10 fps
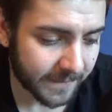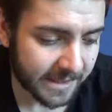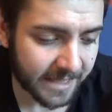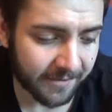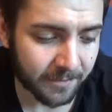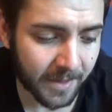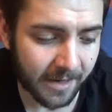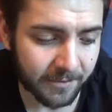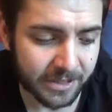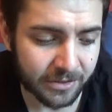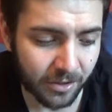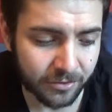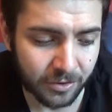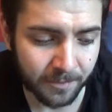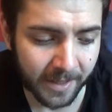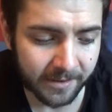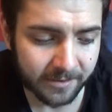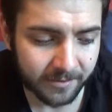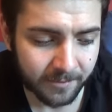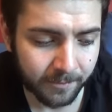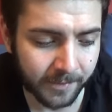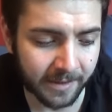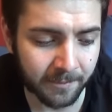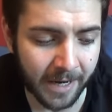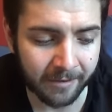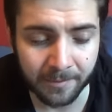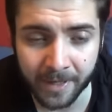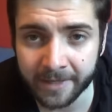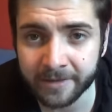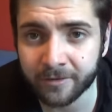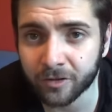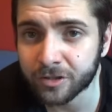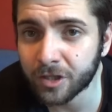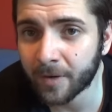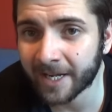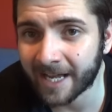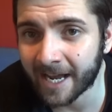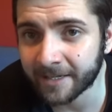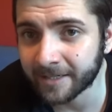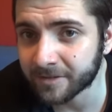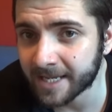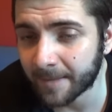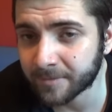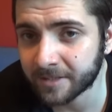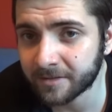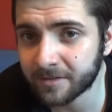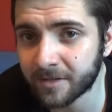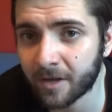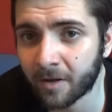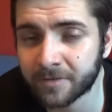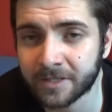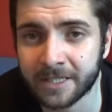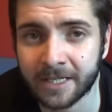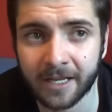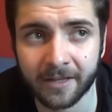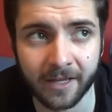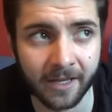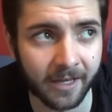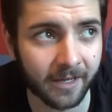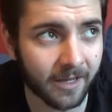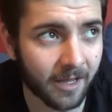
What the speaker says: 7 might, which is not too bad, but then bearing in mind that you've got the 2 Iron Hills Captains that obviously get their